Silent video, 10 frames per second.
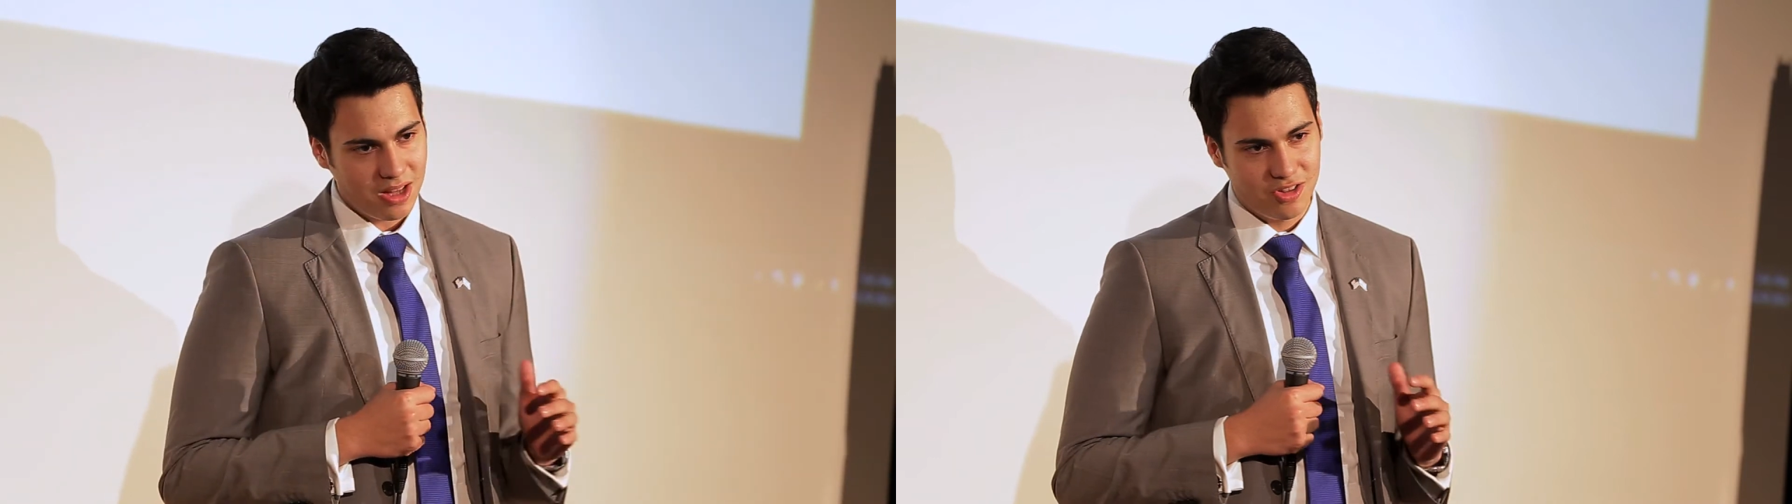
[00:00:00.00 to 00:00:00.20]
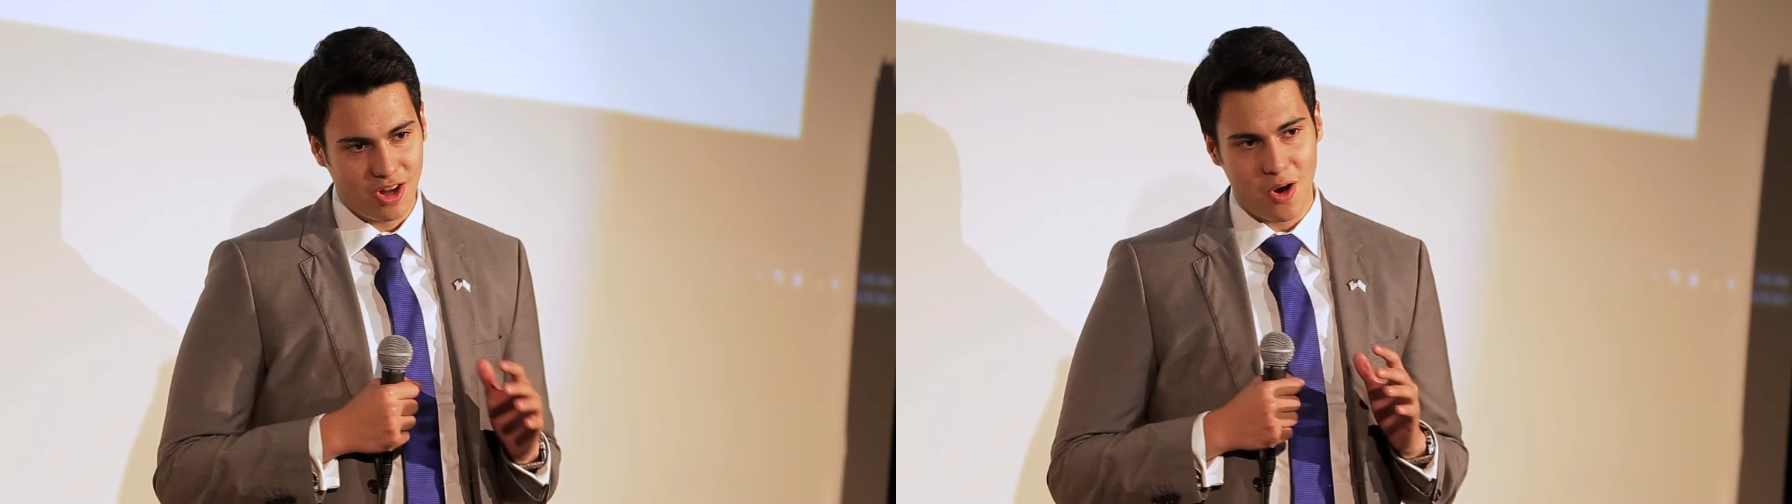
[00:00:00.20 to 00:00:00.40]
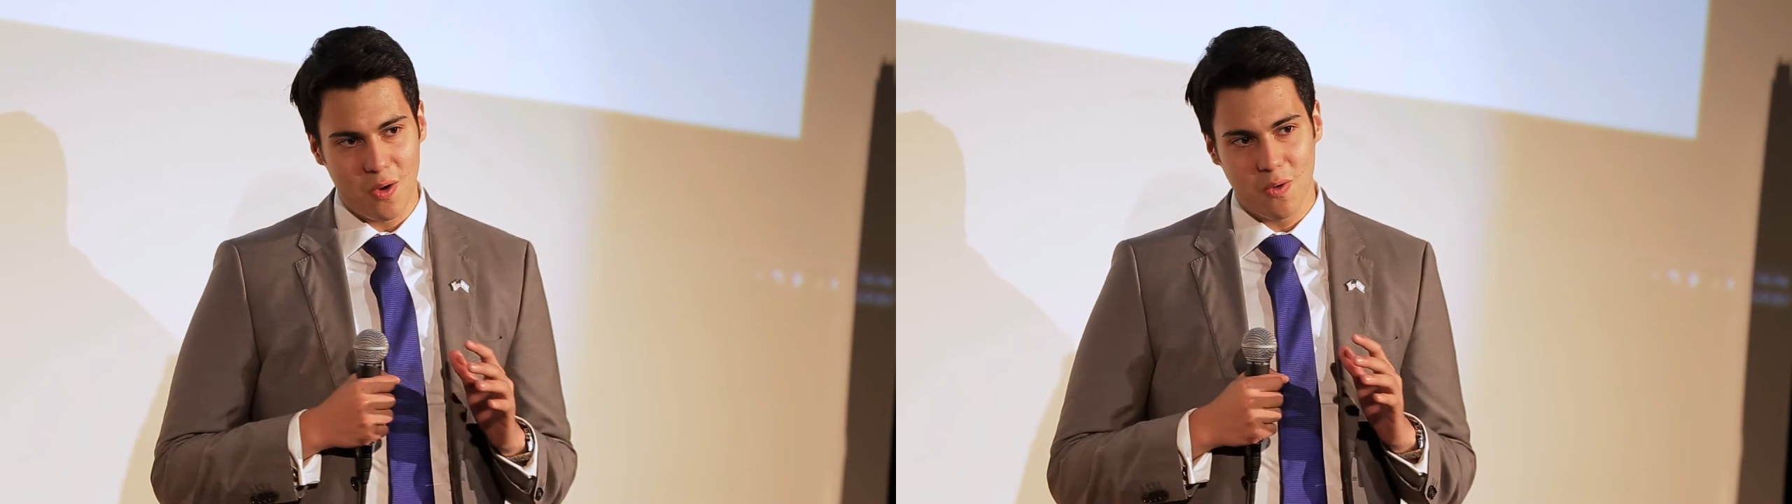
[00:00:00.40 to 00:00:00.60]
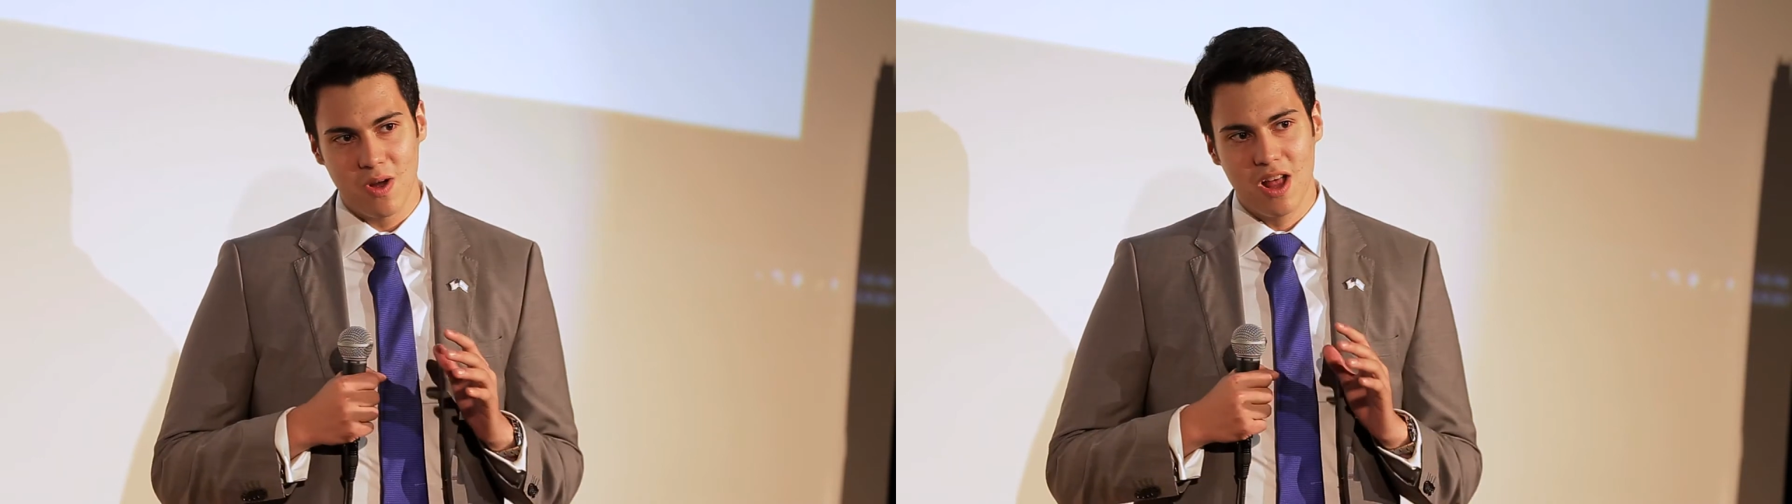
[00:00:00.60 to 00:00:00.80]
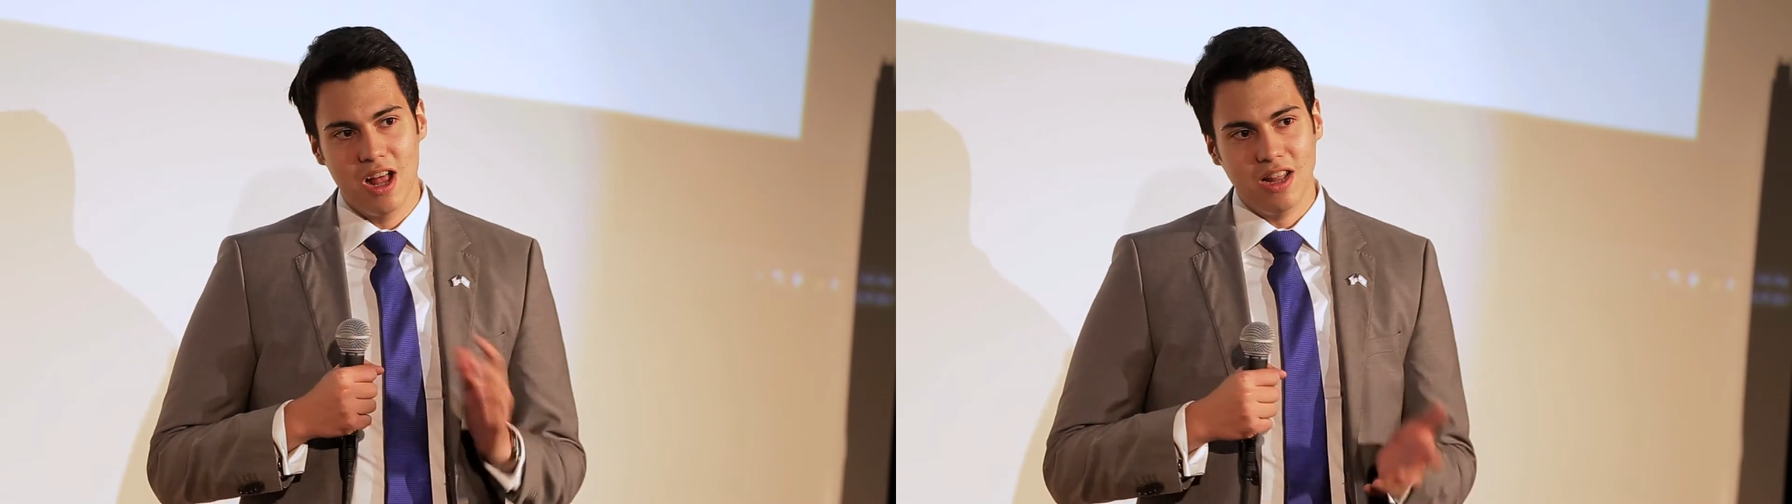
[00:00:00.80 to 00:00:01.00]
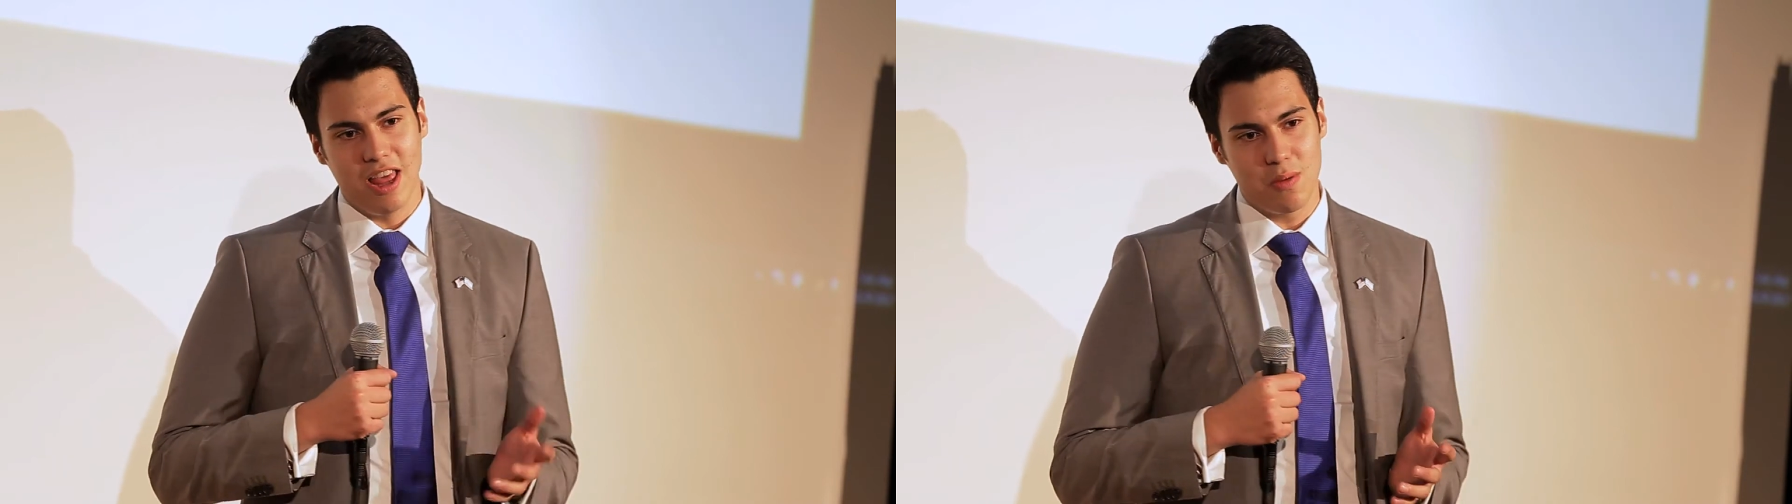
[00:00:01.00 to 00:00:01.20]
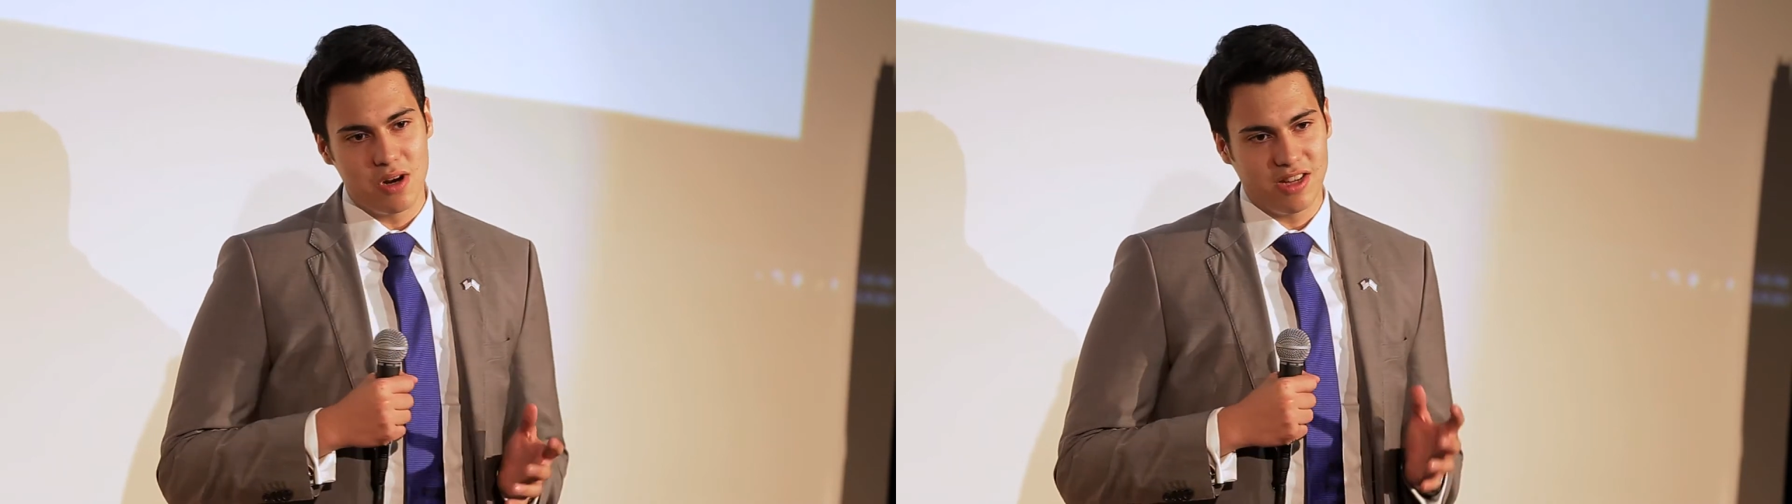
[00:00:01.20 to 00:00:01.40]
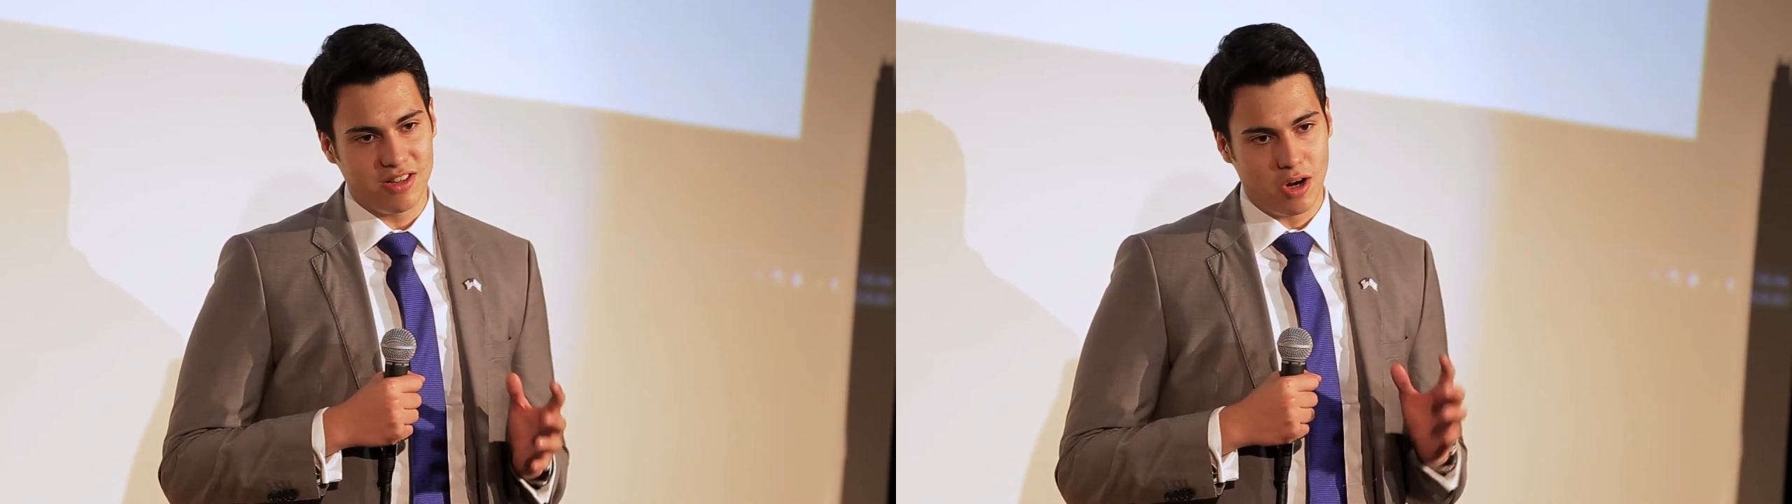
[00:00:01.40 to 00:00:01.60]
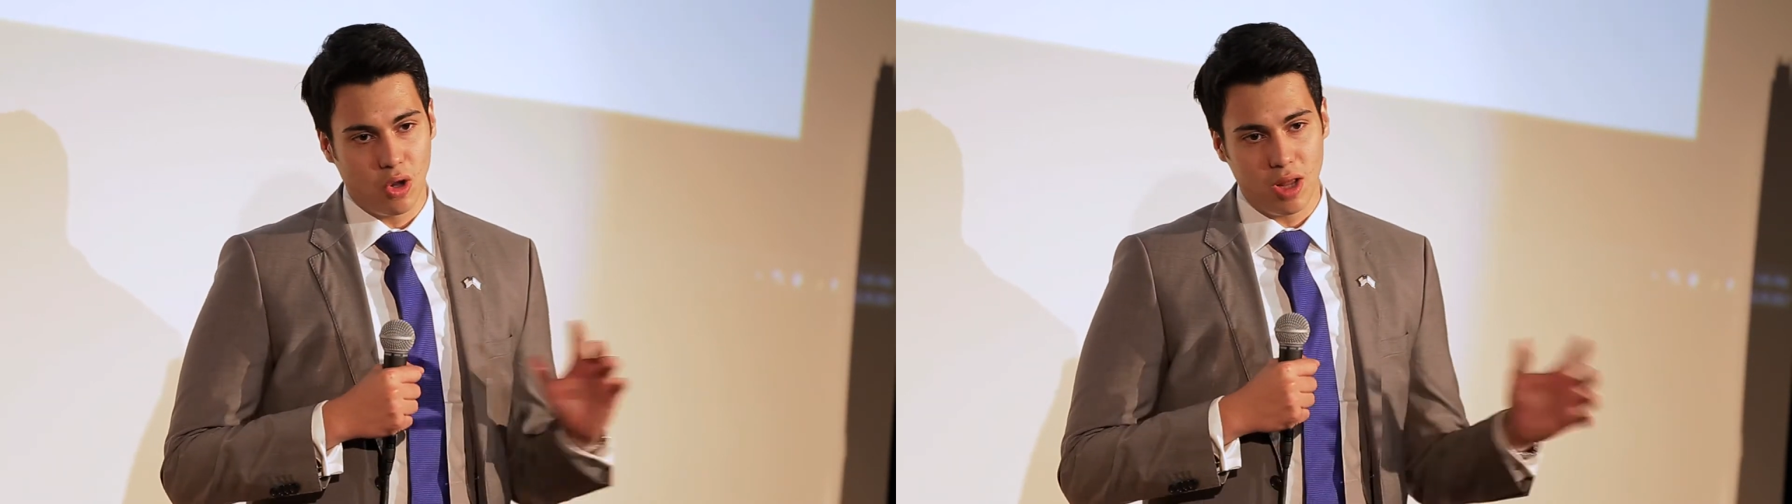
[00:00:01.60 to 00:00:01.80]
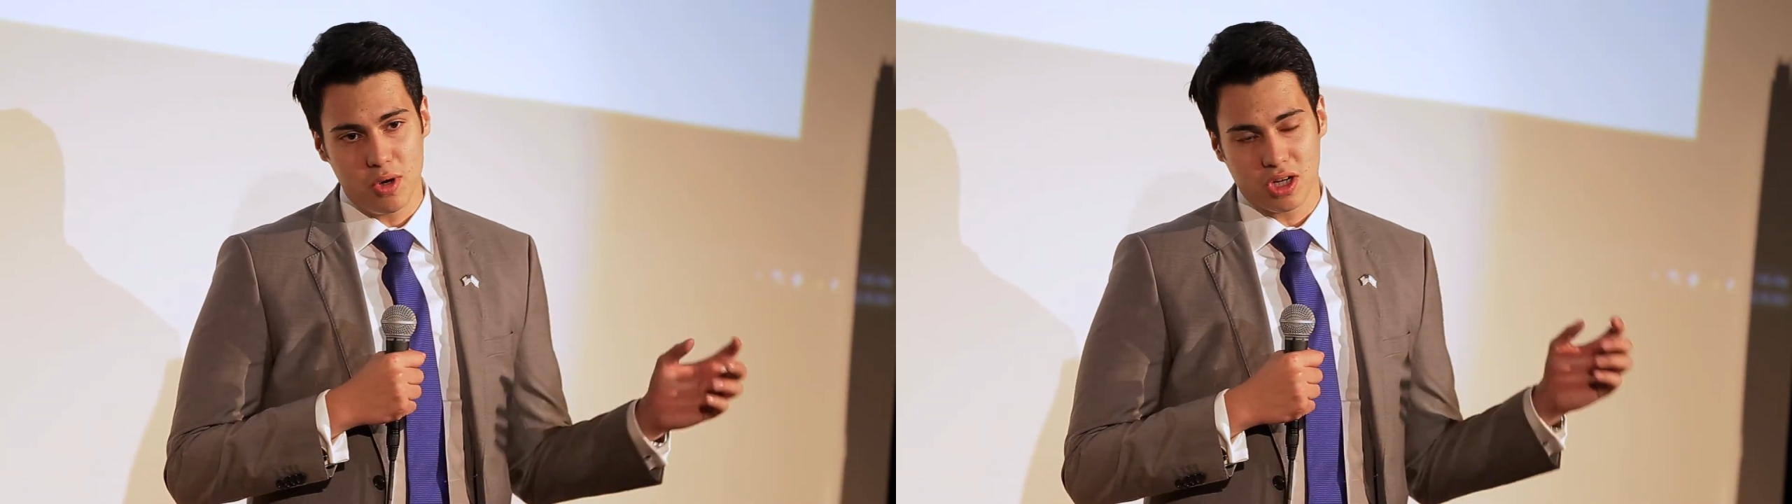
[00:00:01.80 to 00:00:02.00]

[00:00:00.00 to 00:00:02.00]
So Lakewood is an Olami